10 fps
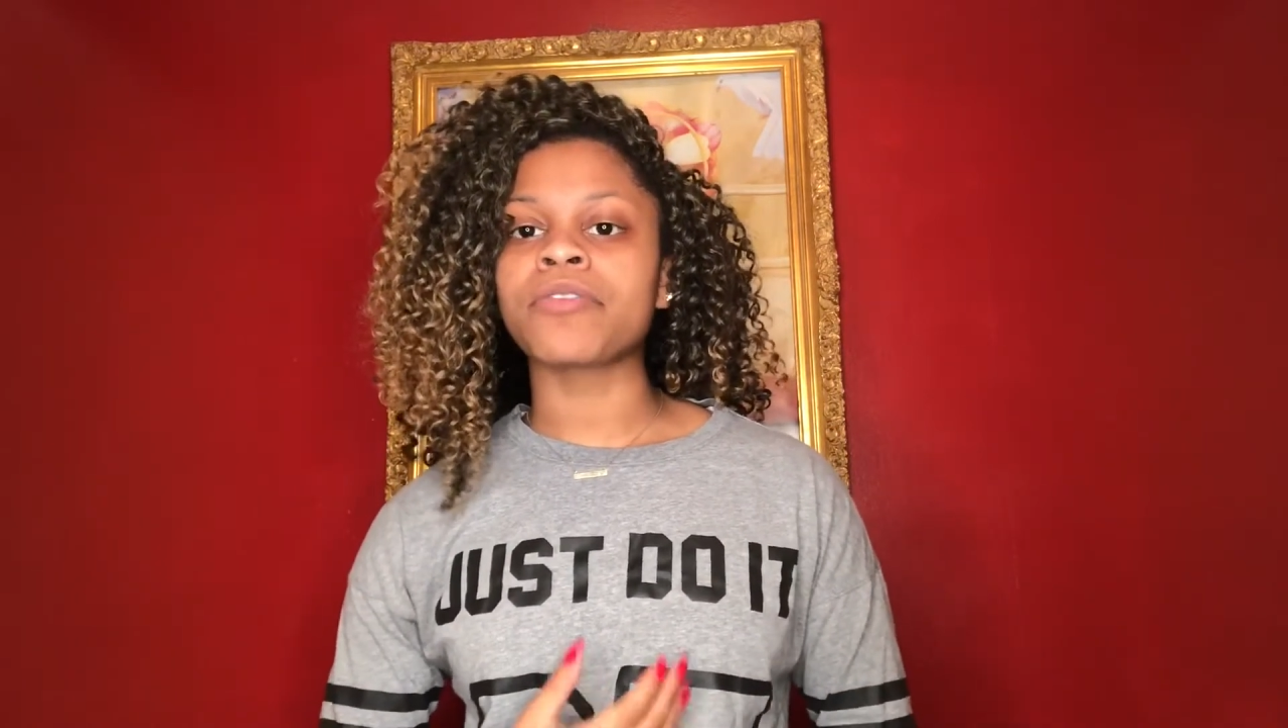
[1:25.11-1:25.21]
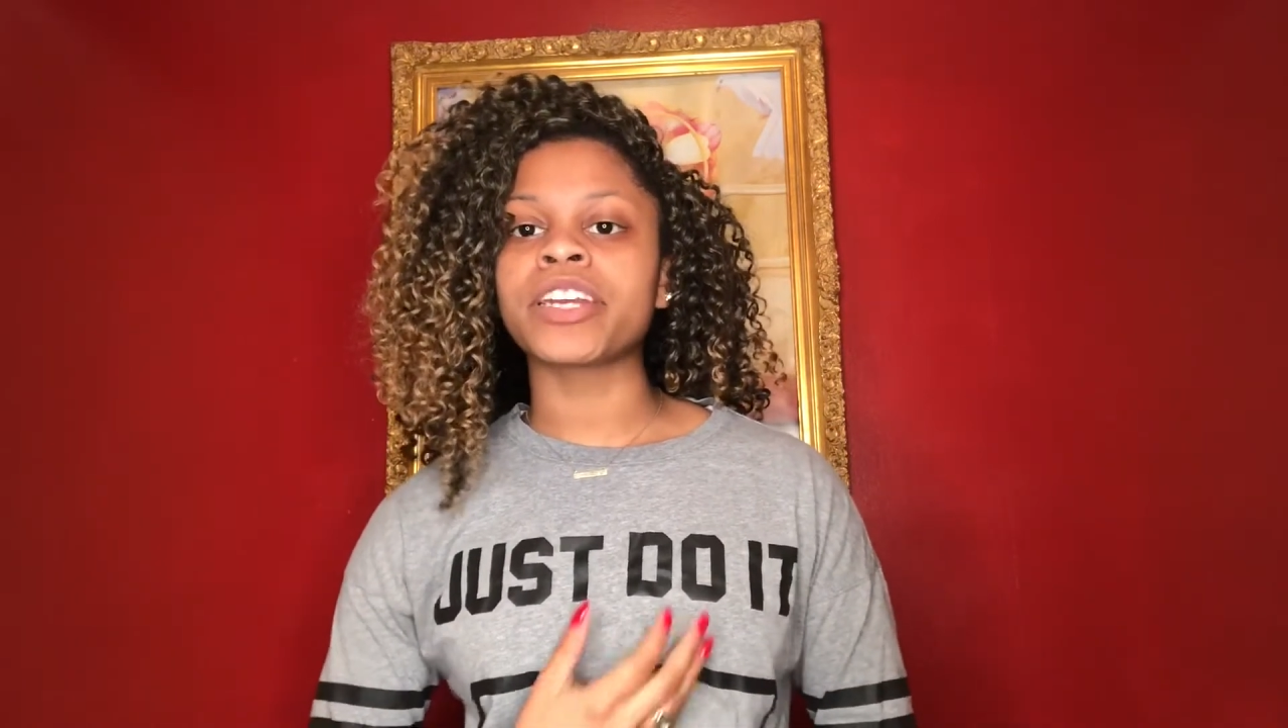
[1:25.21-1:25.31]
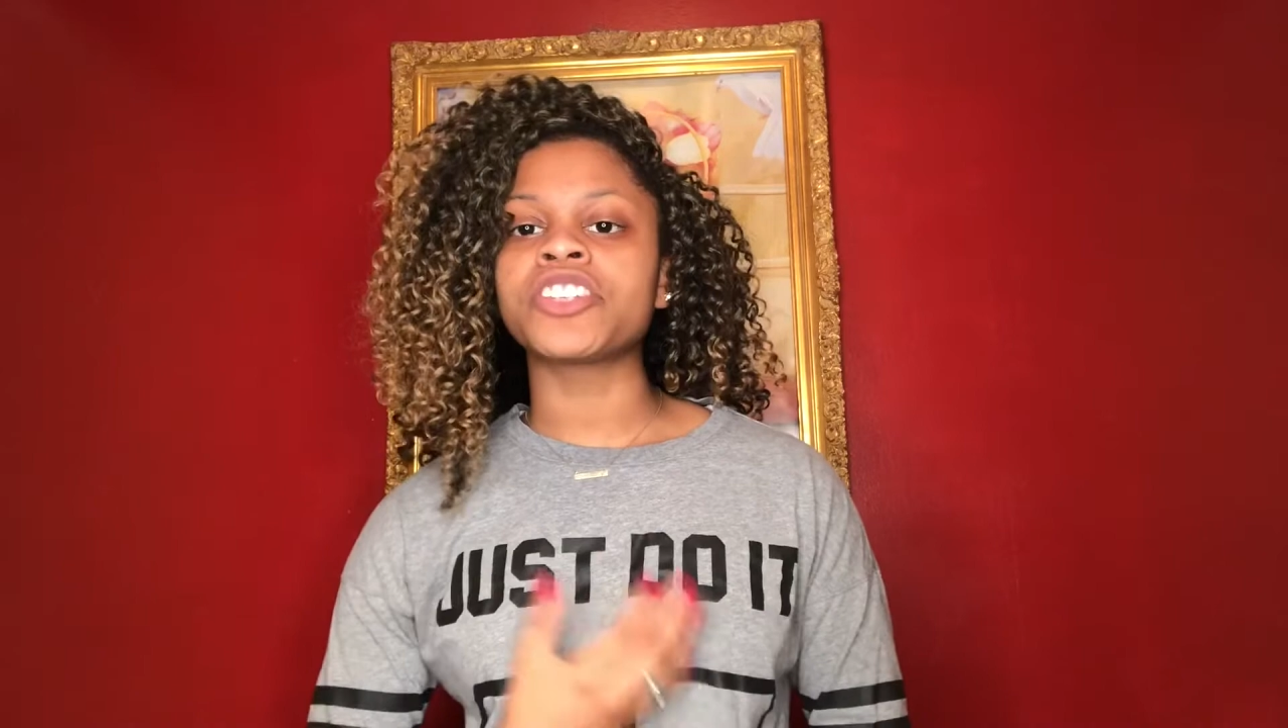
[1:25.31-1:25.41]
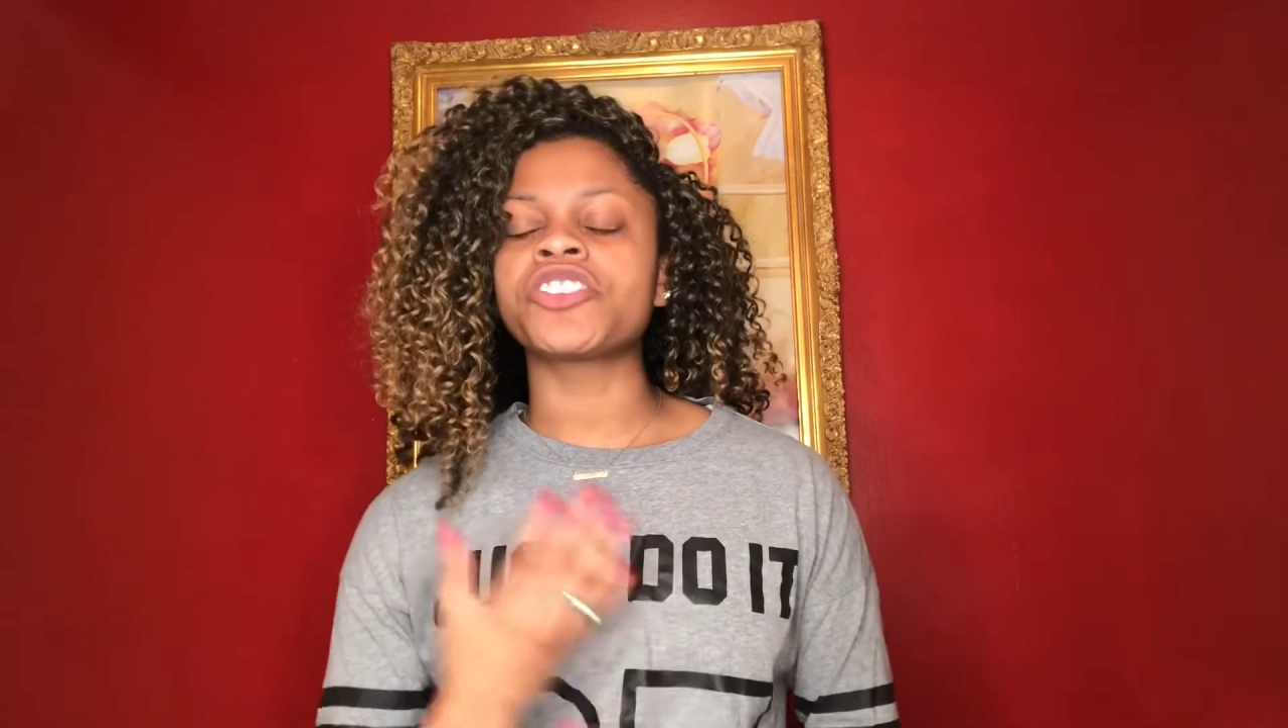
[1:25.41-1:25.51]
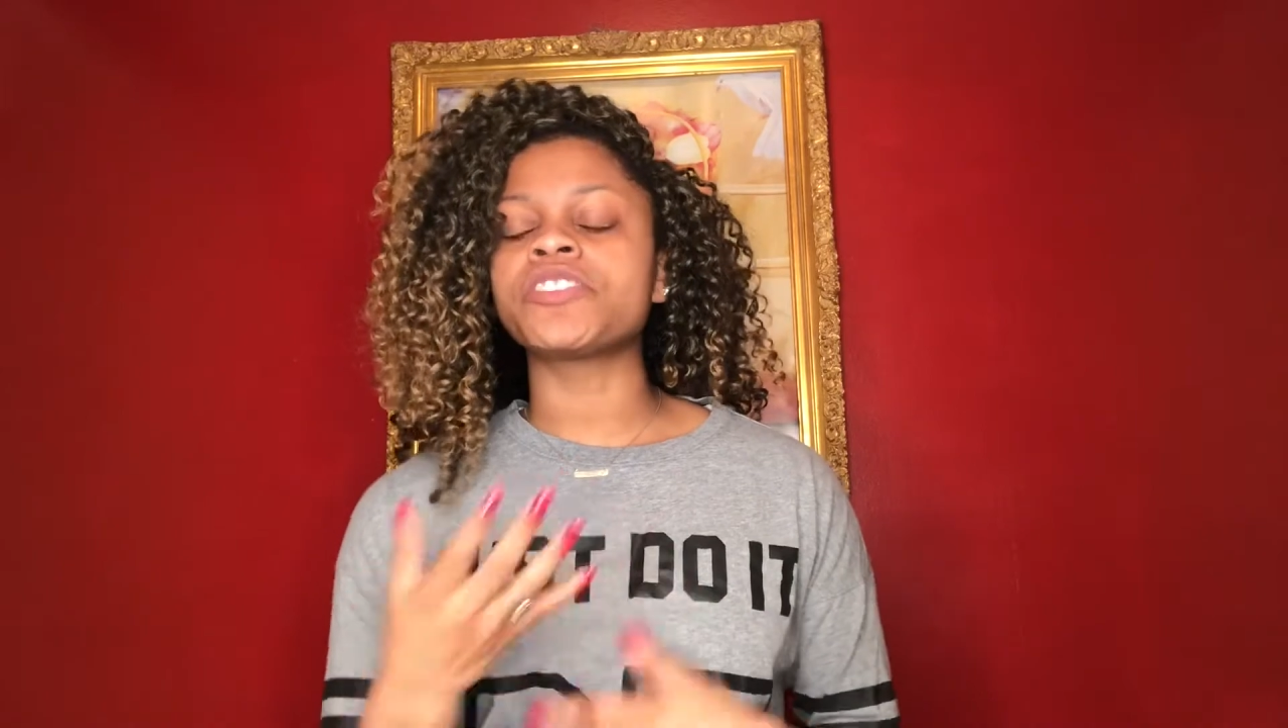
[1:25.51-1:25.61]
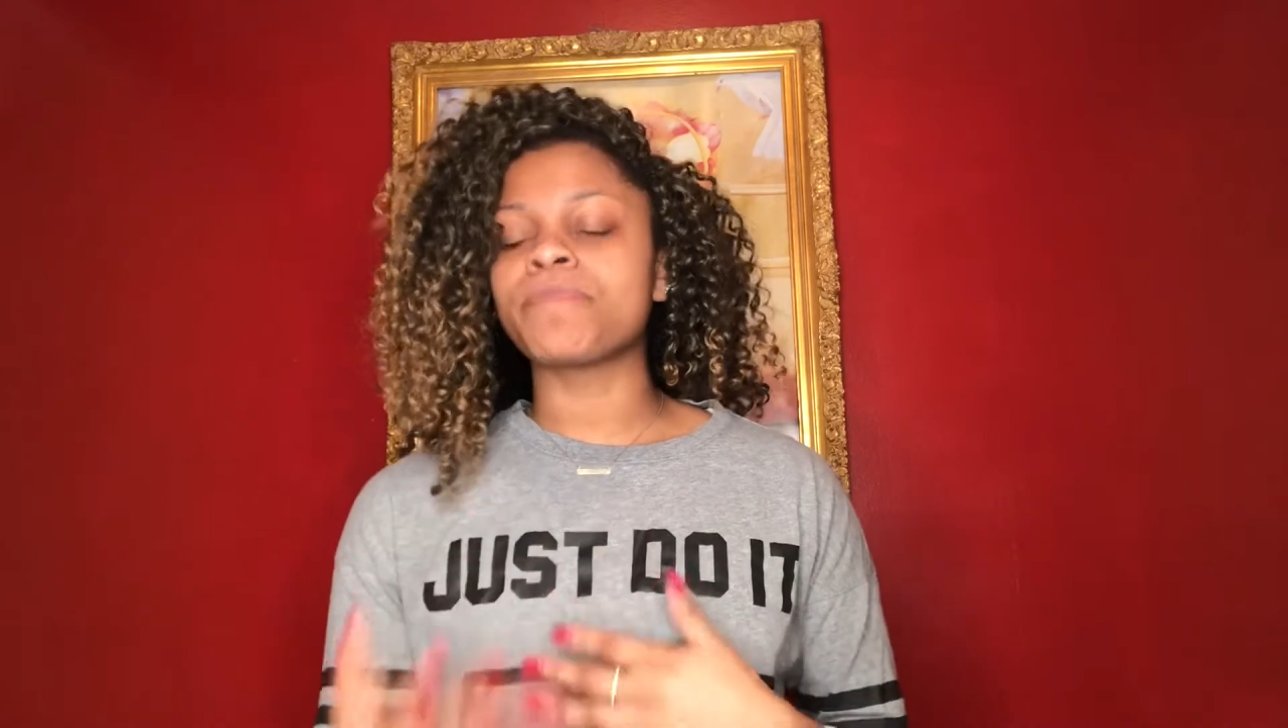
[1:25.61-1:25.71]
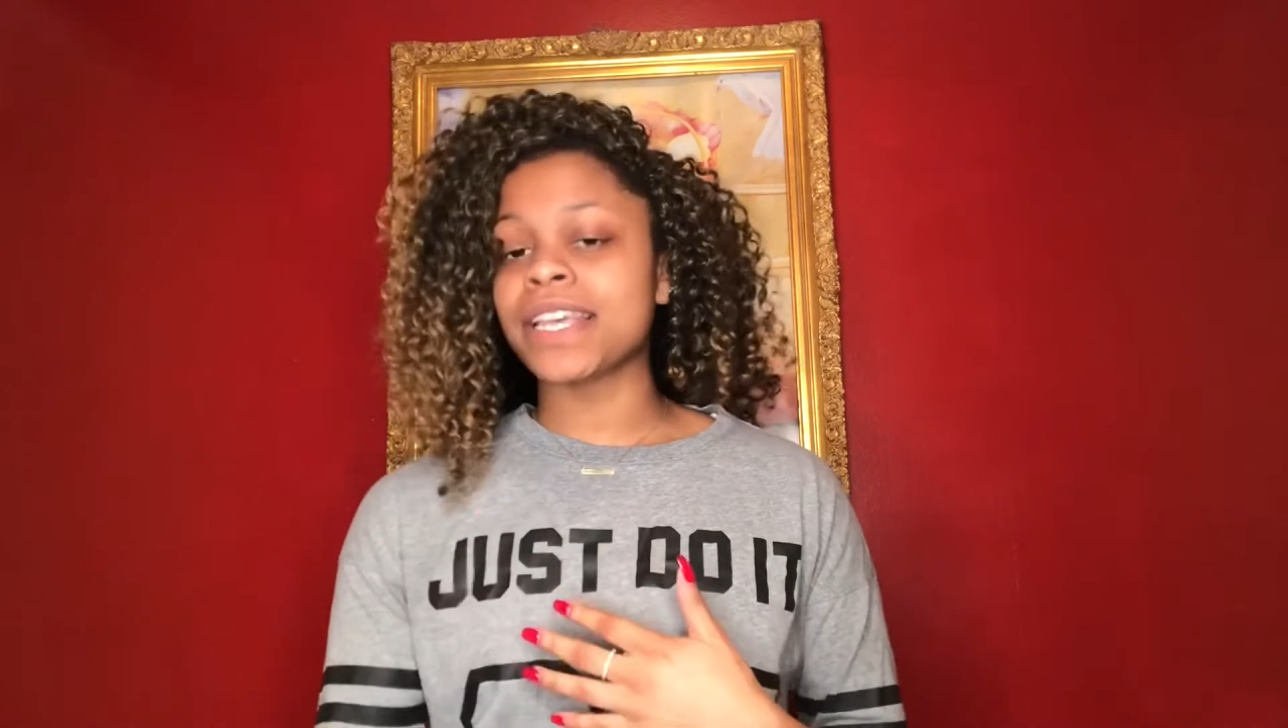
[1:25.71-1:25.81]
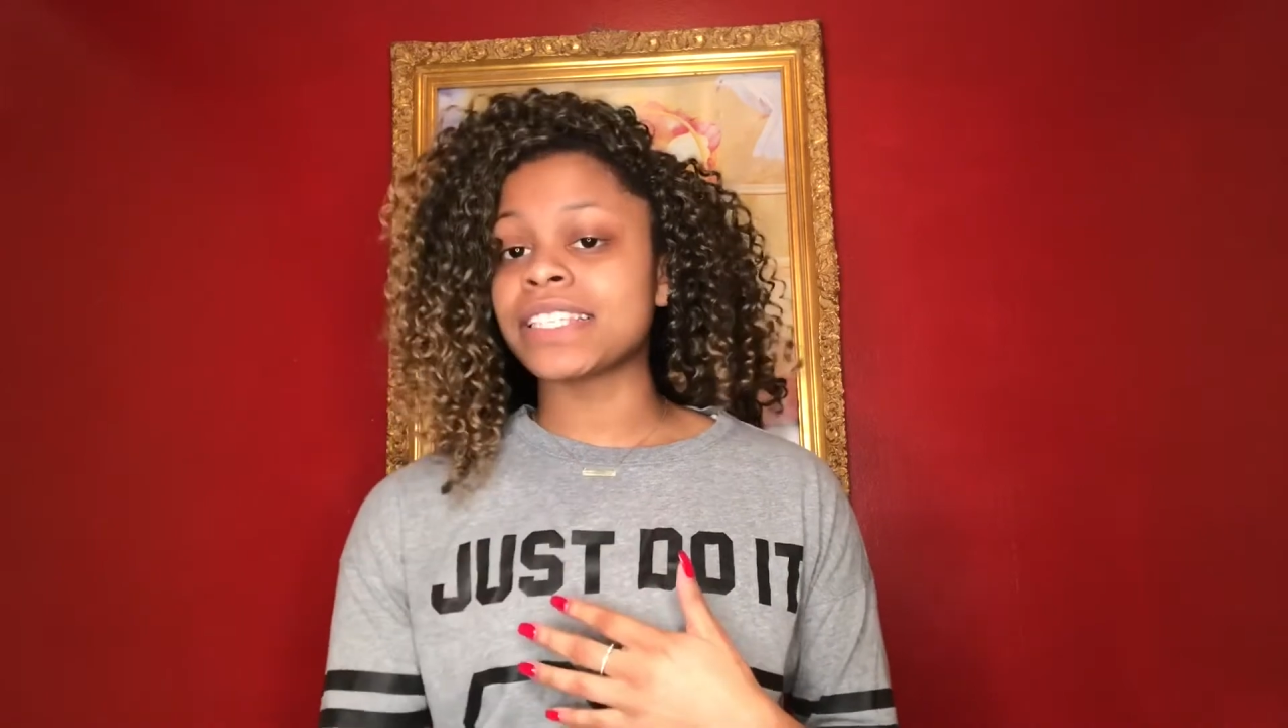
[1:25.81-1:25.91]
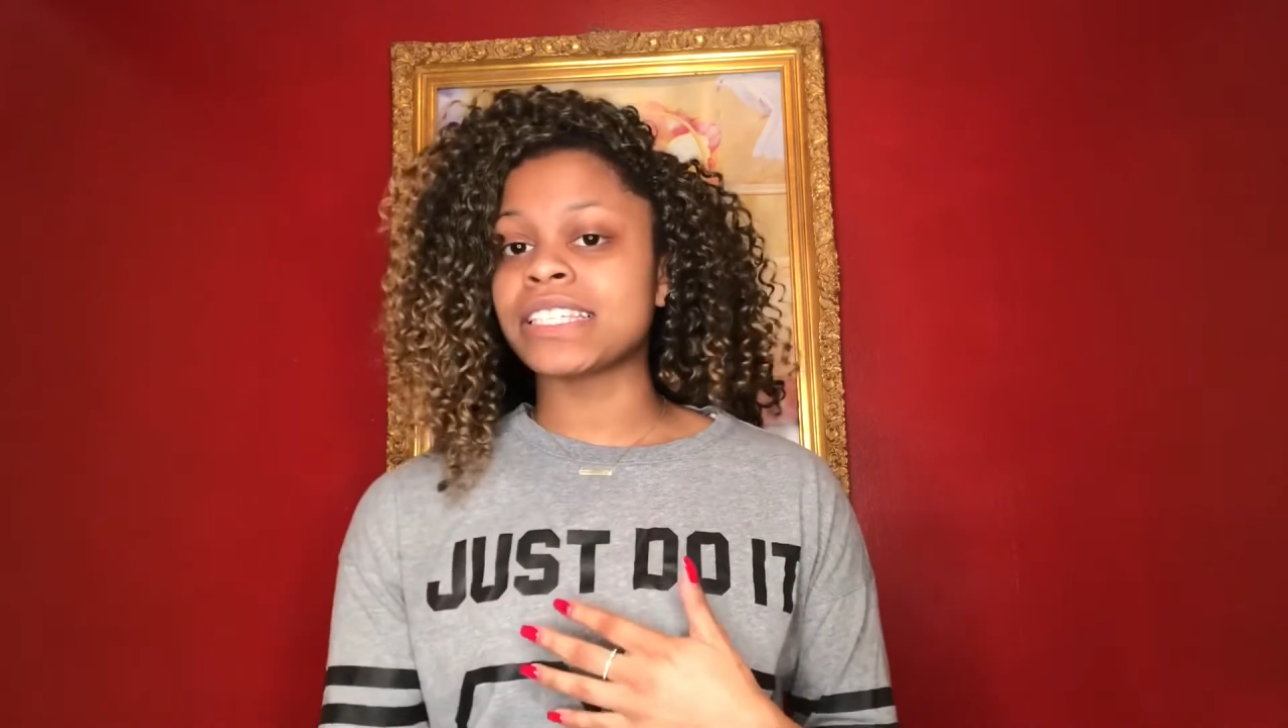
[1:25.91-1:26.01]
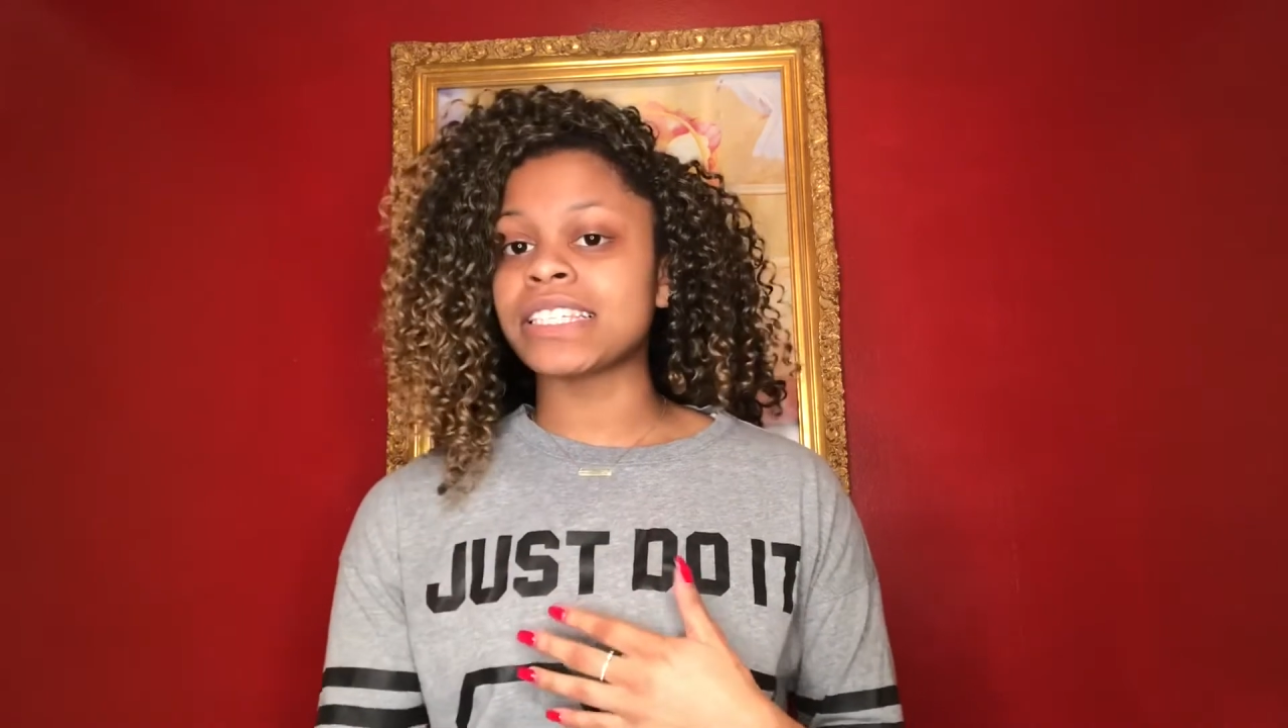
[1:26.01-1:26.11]
read your
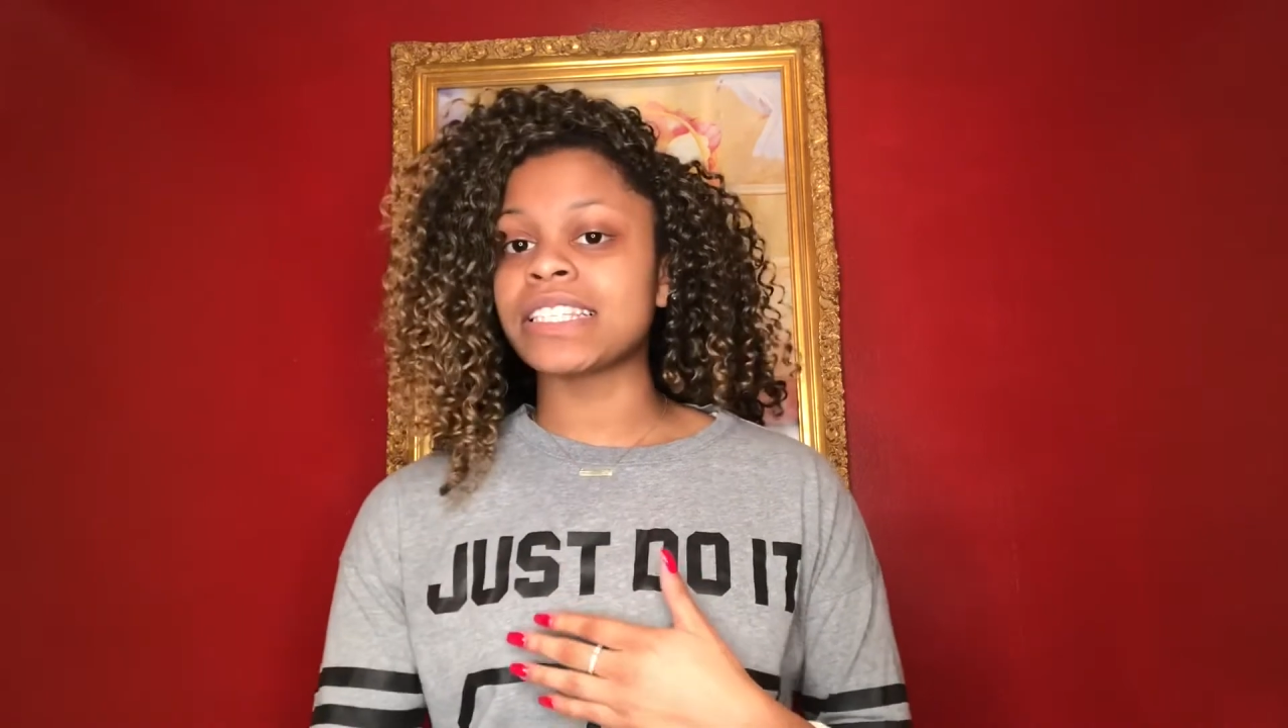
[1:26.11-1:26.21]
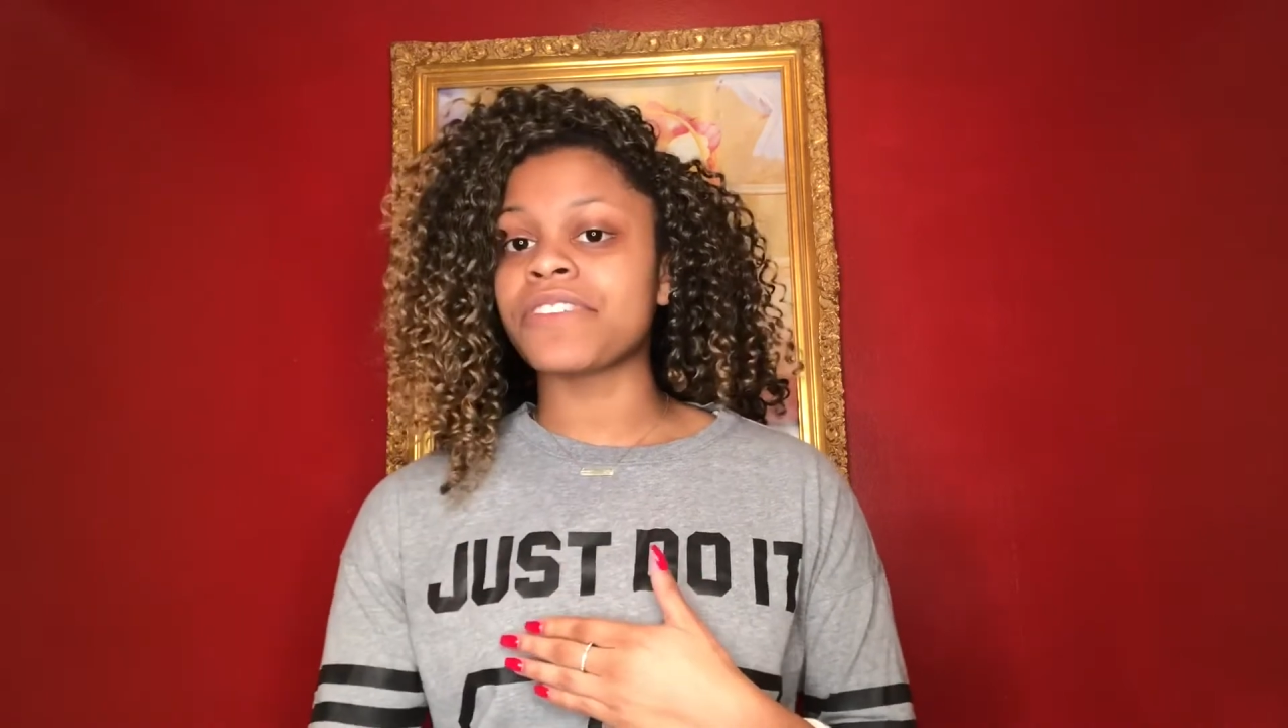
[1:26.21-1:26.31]
messages